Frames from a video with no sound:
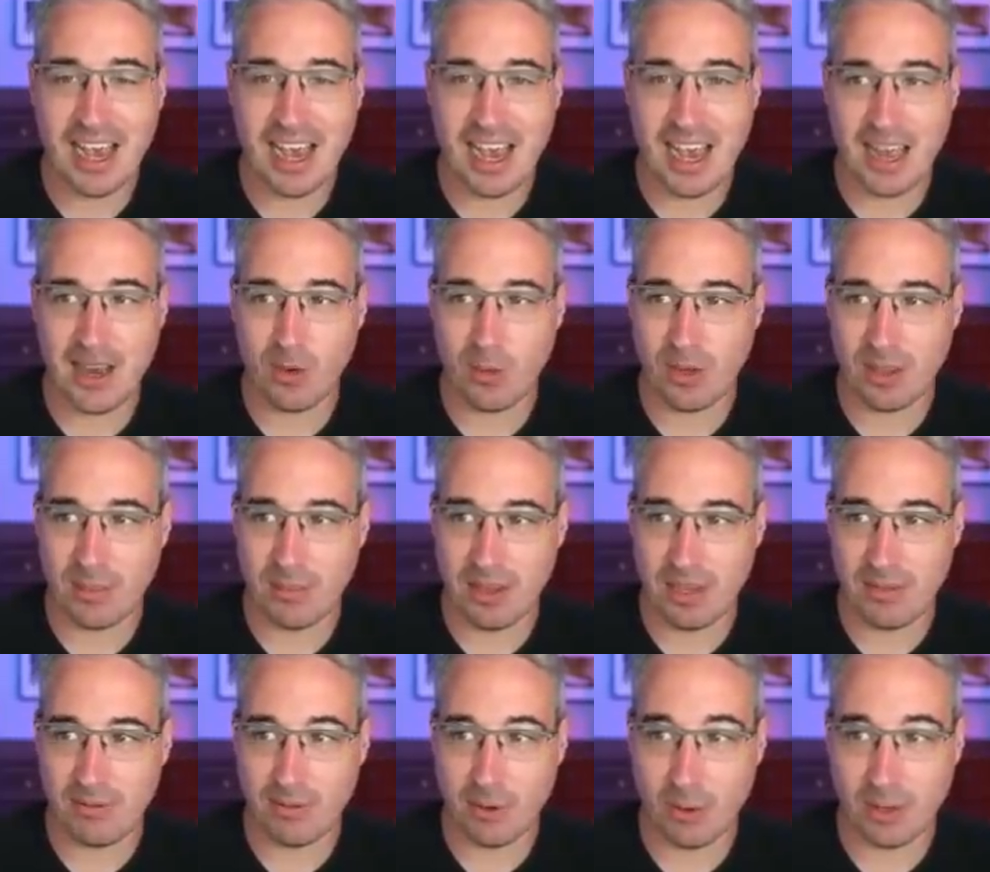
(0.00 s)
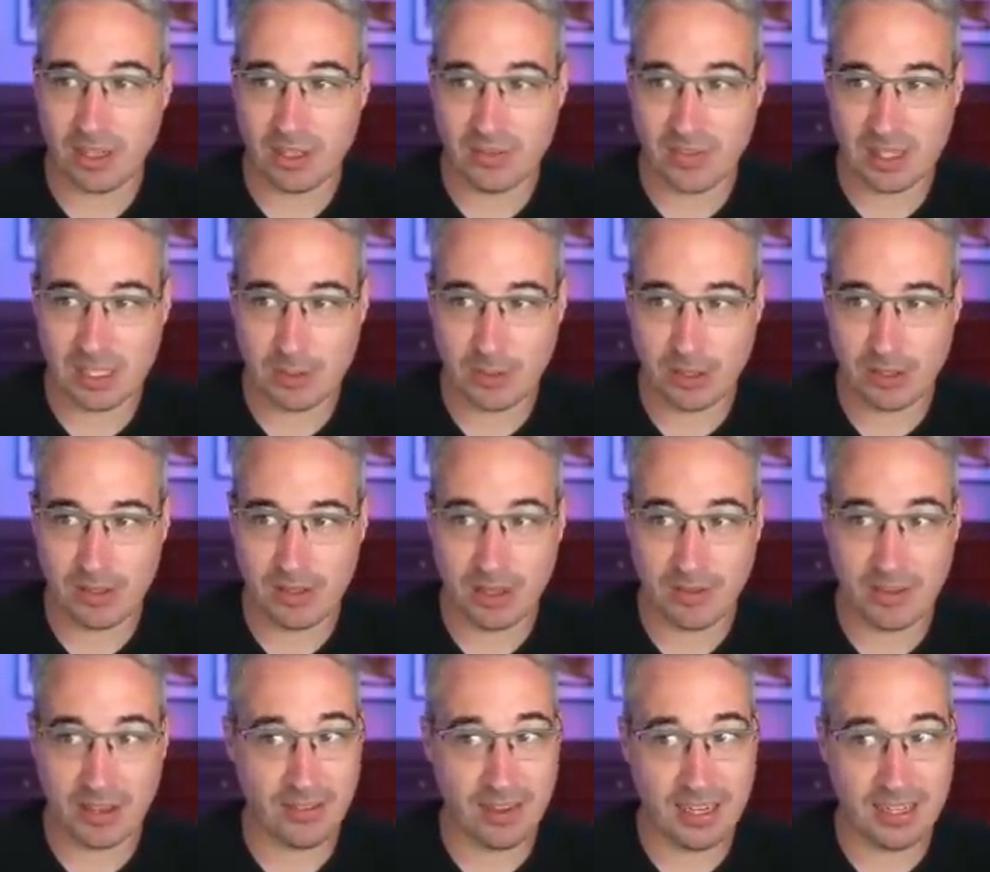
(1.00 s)
And with it being focus visible,
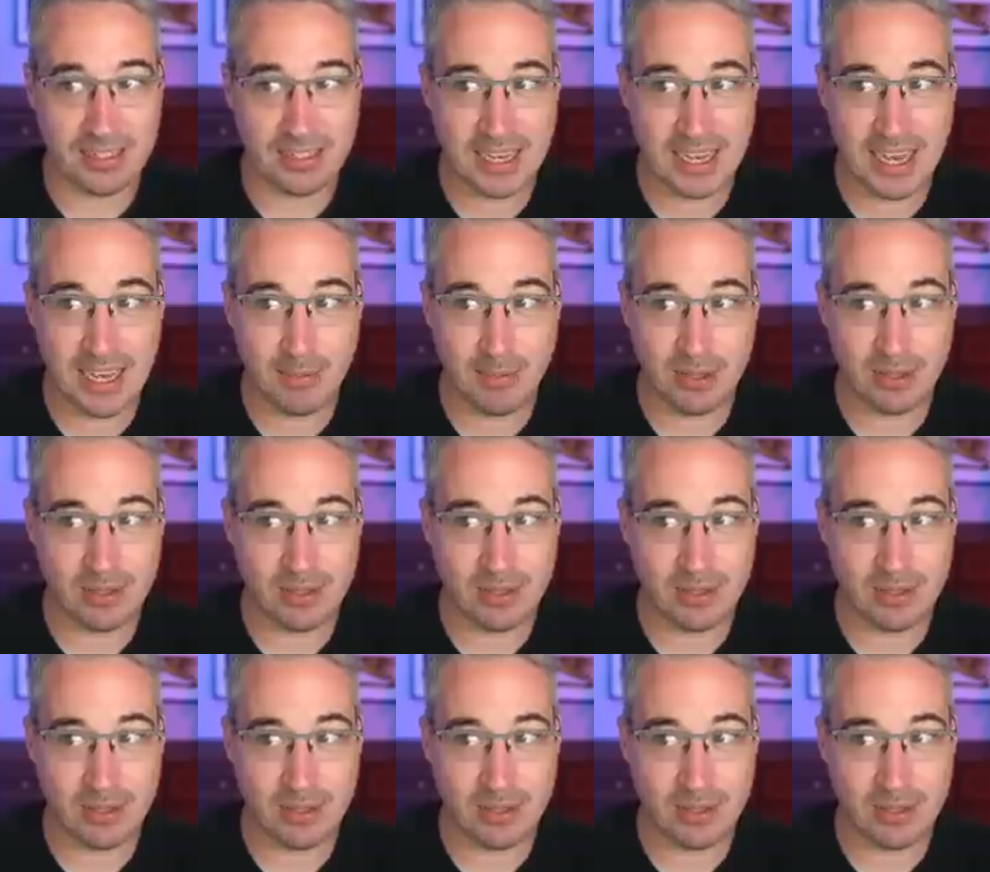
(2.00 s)
if I hit tab,